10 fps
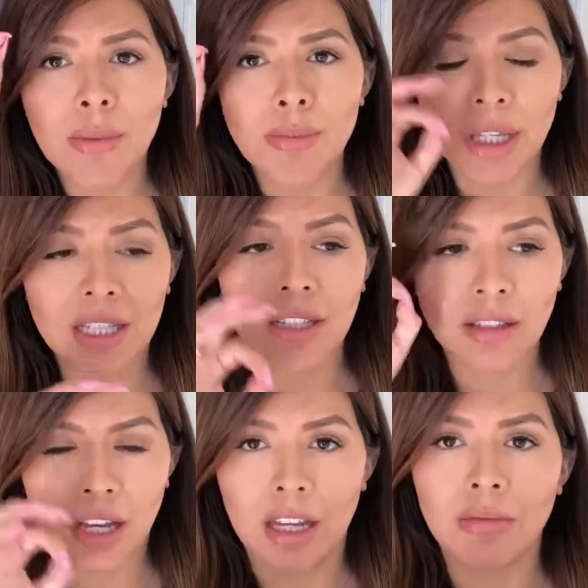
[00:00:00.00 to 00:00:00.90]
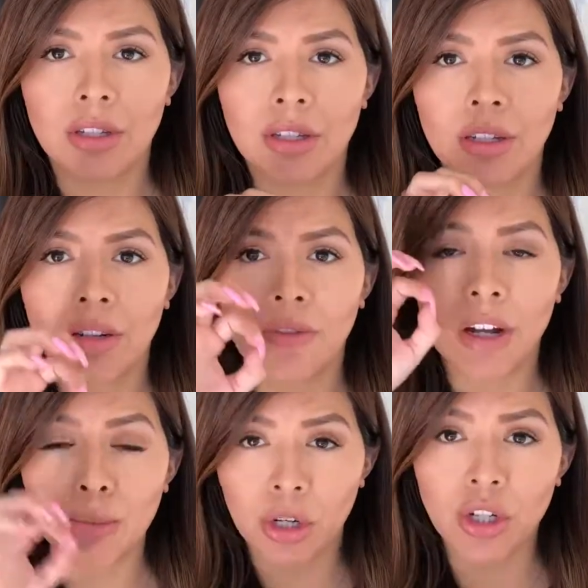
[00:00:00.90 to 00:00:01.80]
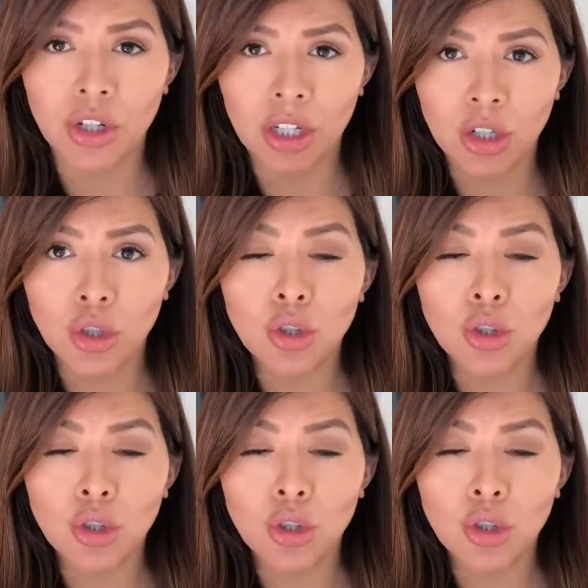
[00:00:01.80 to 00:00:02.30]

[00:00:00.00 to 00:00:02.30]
misaligned vibration.